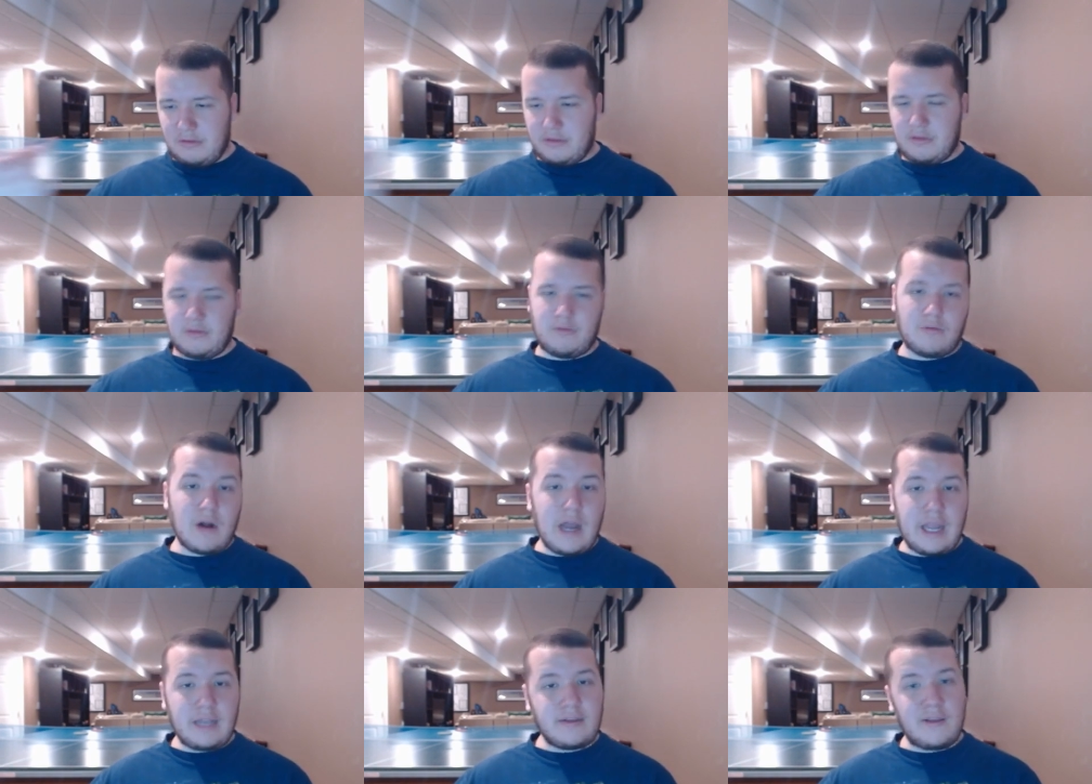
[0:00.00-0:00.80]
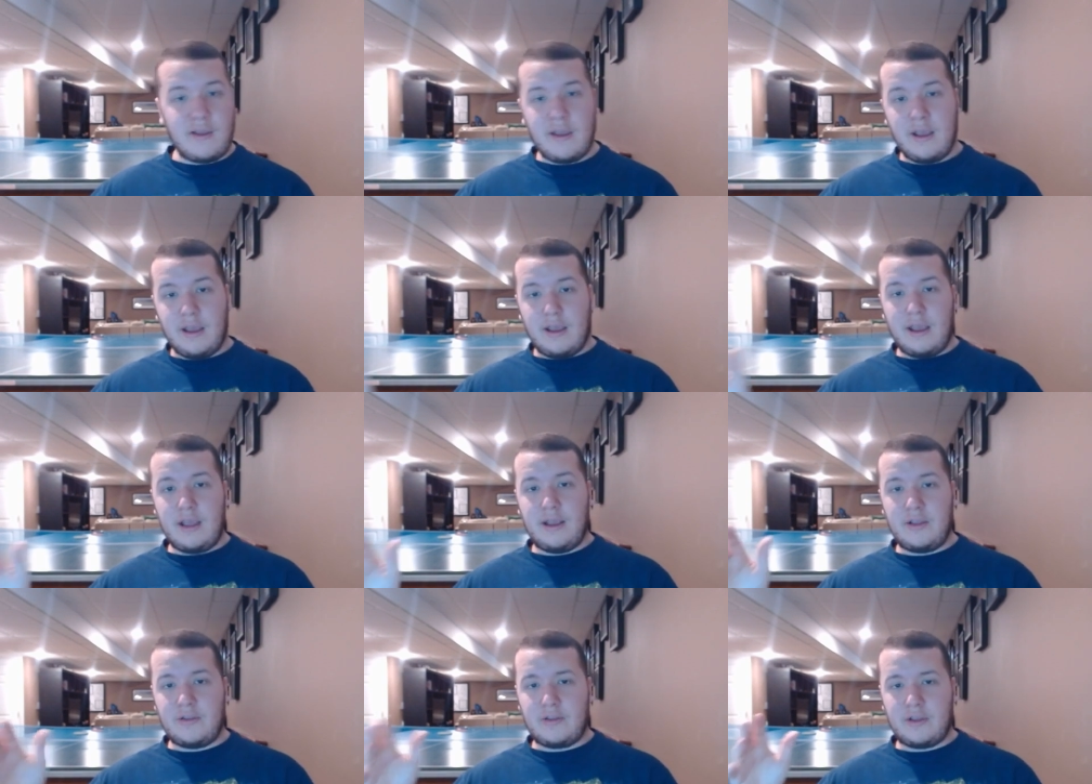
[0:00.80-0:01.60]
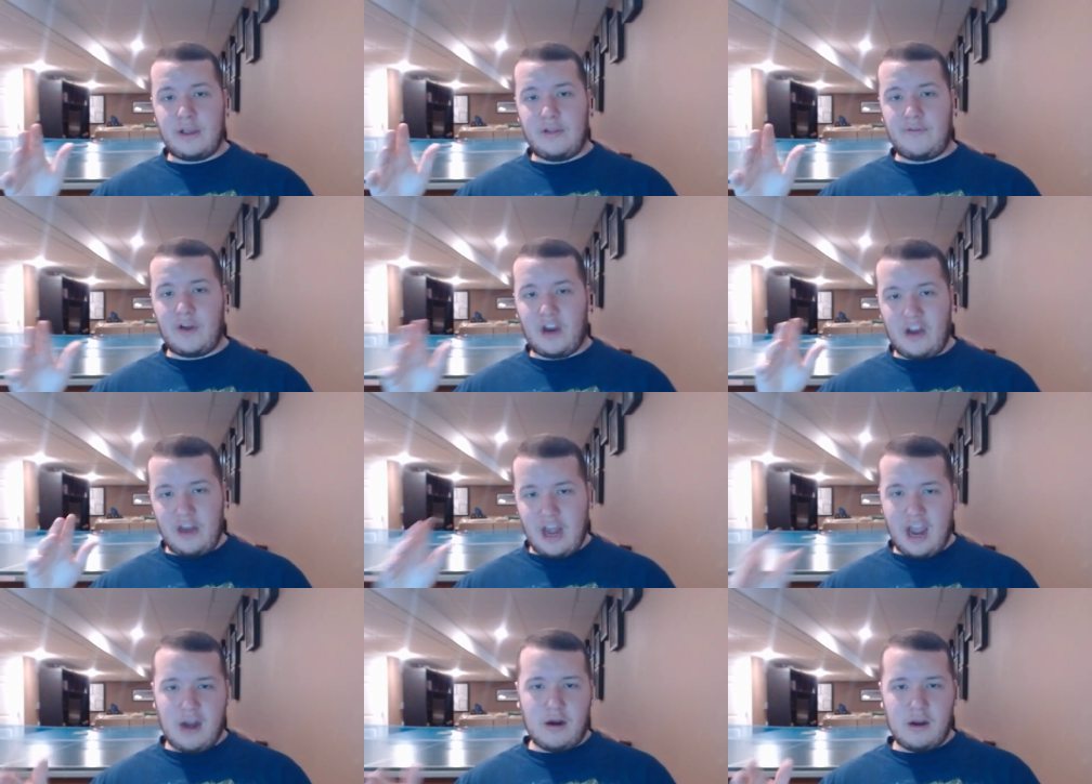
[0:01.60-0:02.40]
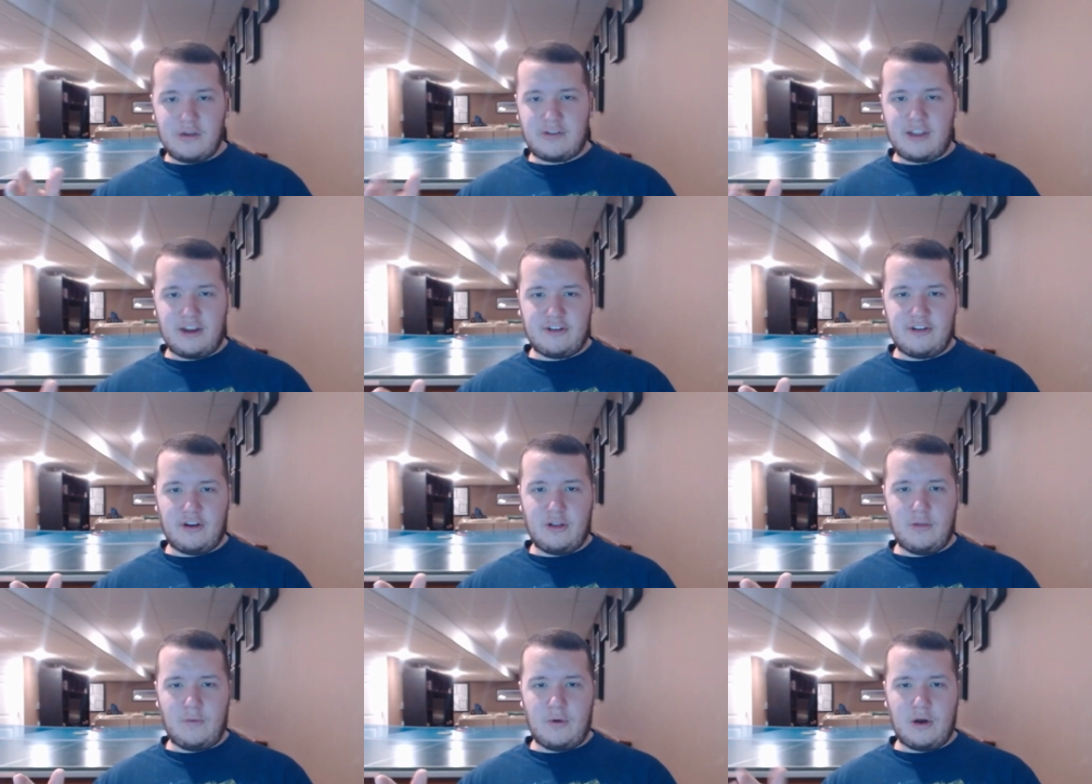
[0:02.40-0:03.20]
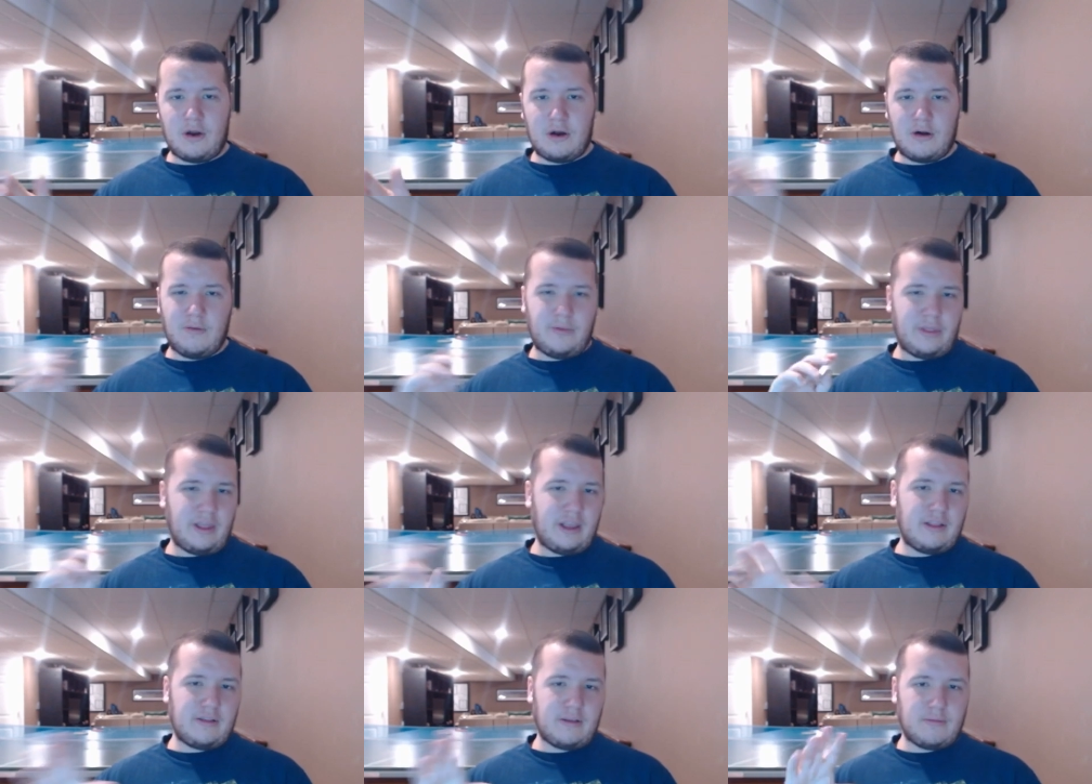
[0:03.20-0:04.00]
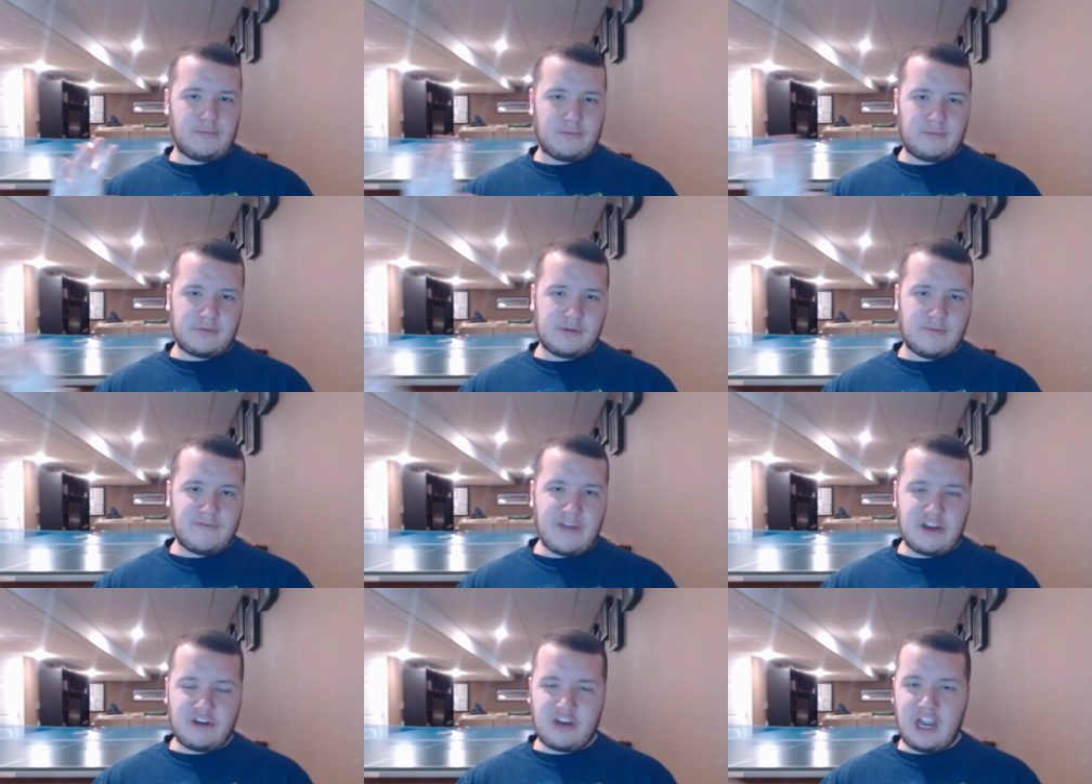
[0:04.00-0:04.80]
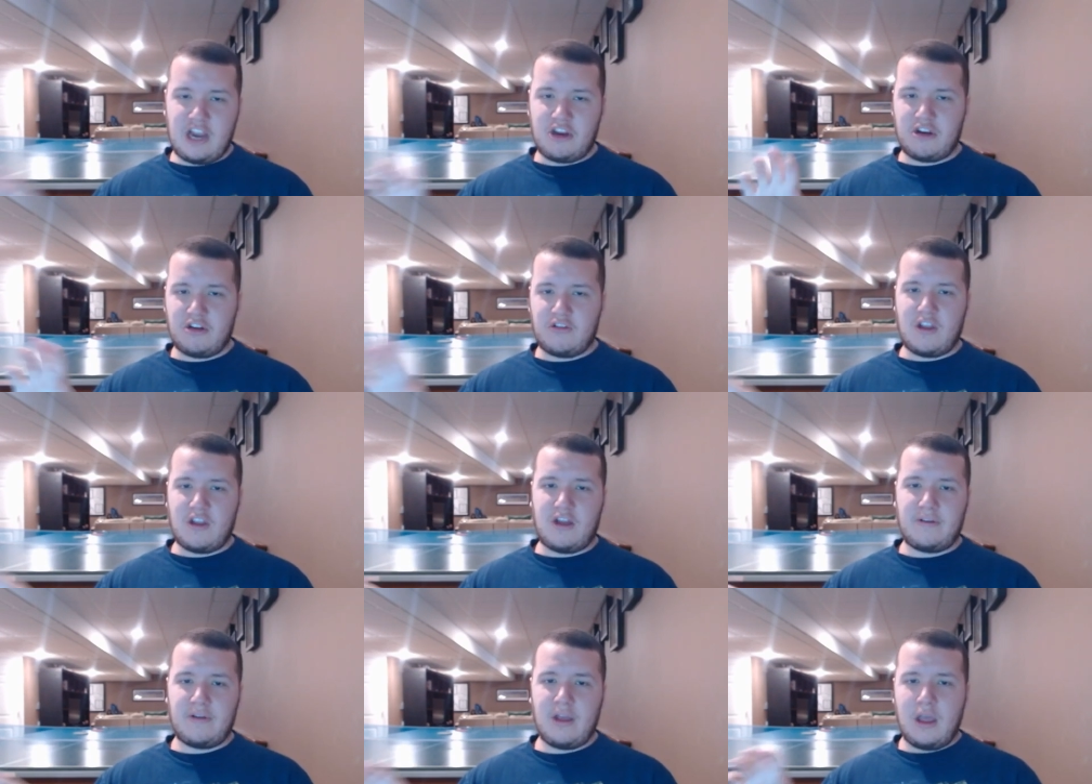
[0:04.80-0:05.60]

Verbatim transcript: to the right is a very narrow section of the water with like some some vegetation stuff